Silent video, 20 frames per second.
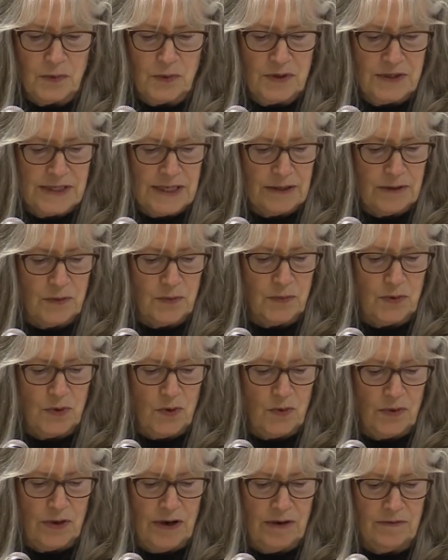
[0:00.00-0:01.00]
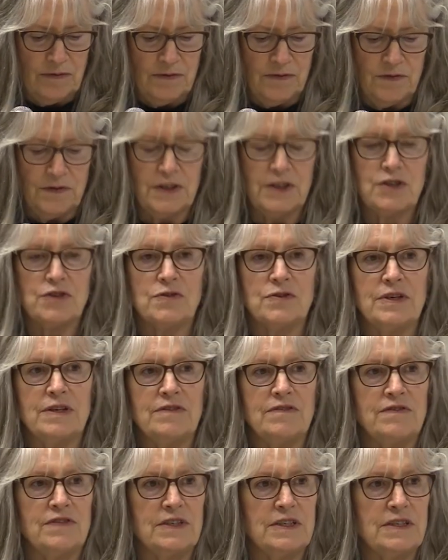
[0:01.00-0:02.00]
present the program
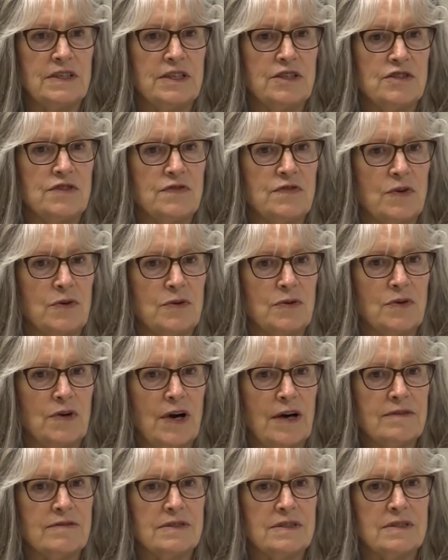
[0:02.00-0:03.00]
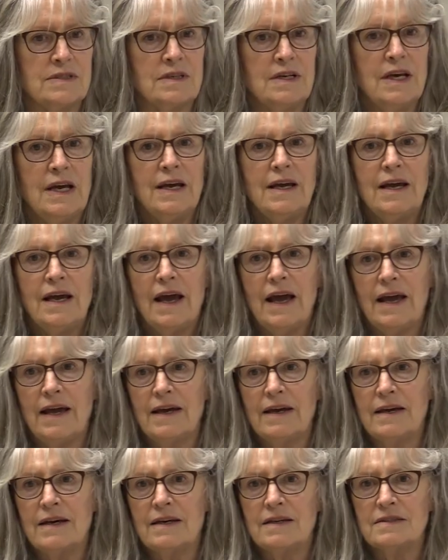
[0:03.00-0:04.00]
featuring vintage photographs
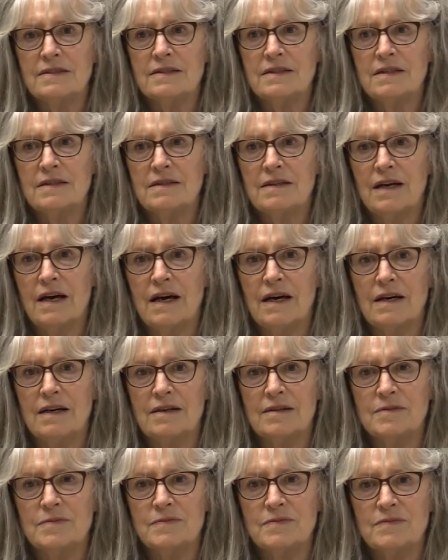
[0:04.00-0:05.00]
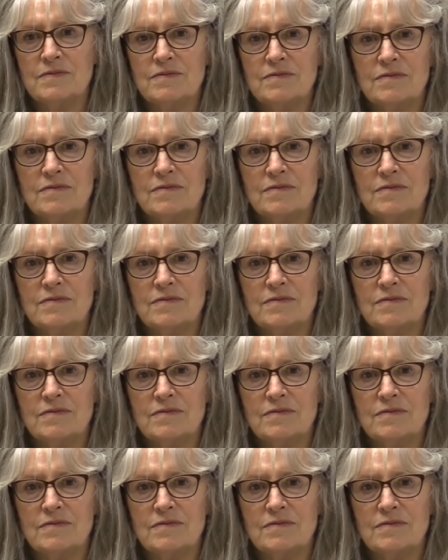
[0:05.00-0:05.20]
and um,